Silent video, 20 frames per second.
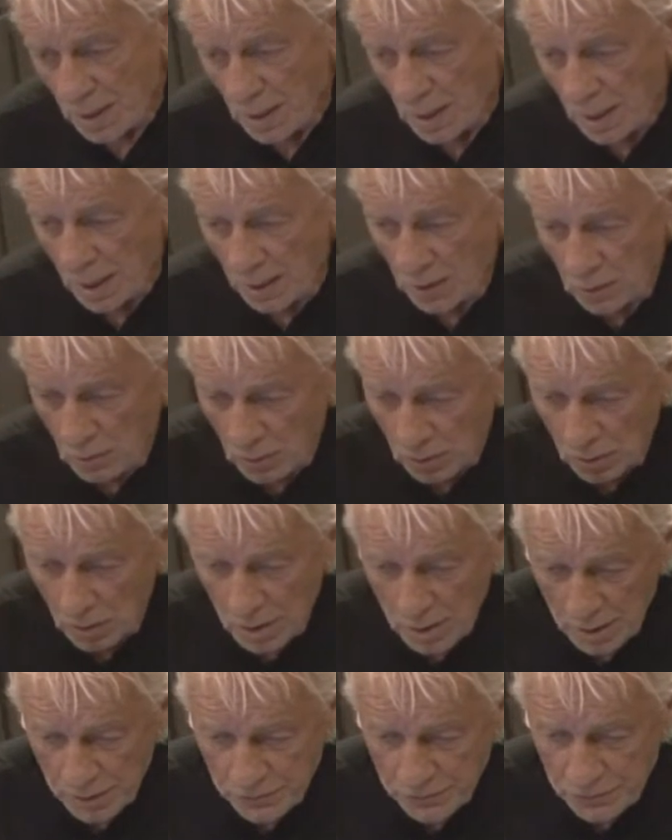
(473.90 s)
I go to
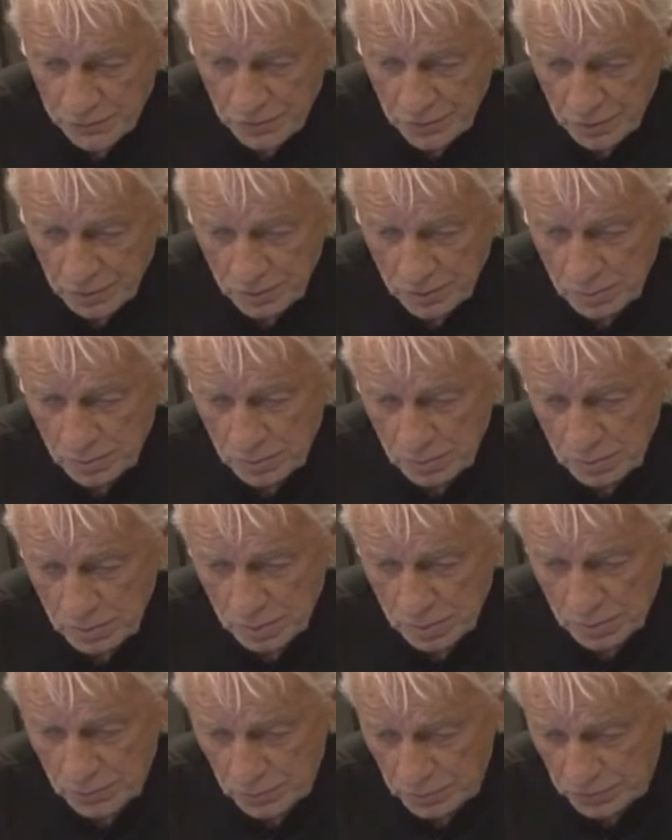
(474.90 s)
line 2,
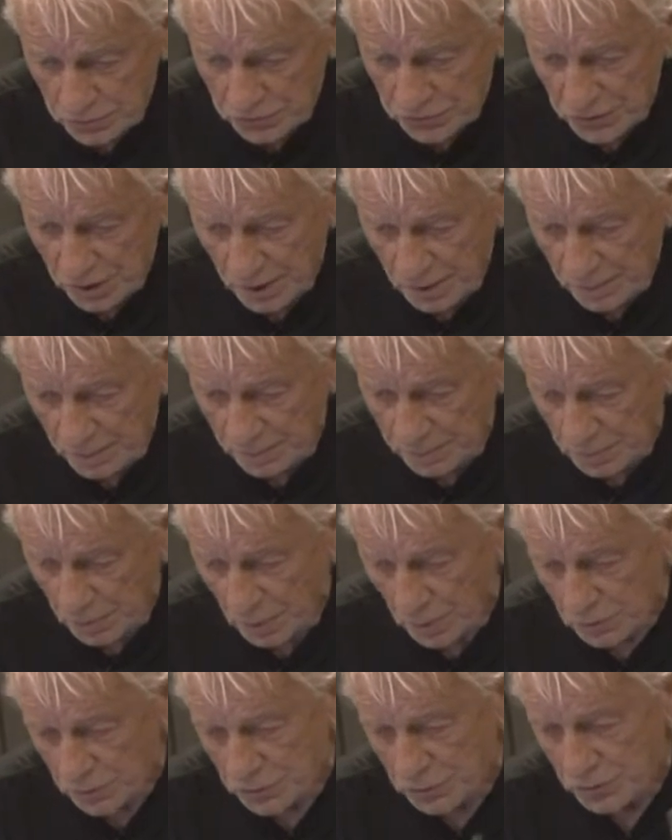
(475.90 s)
do the same
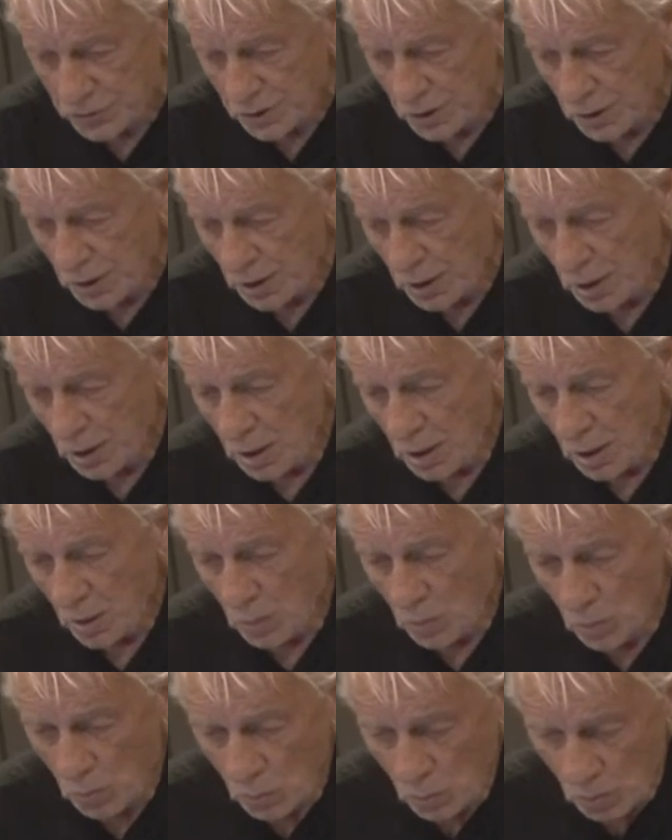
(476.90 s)
approach.
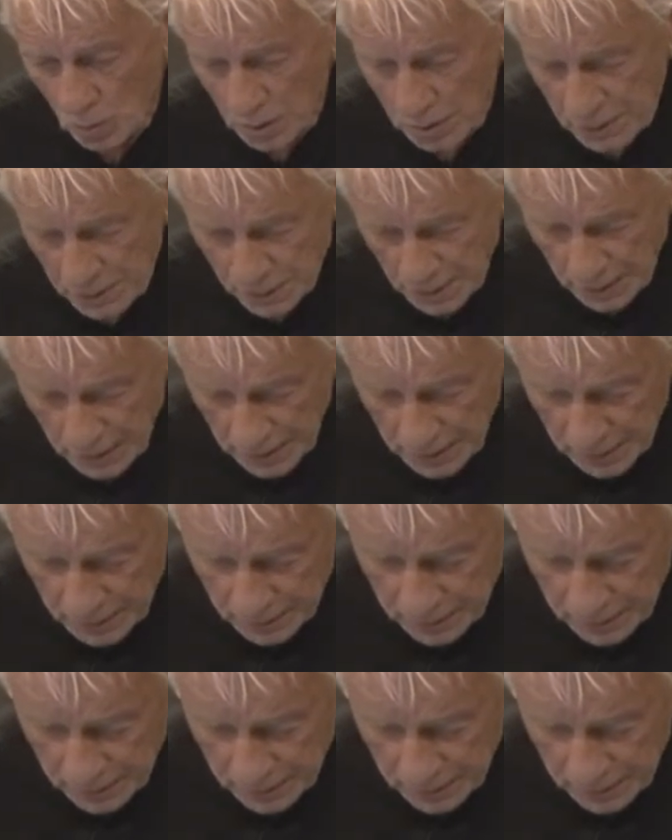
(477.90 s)
1 and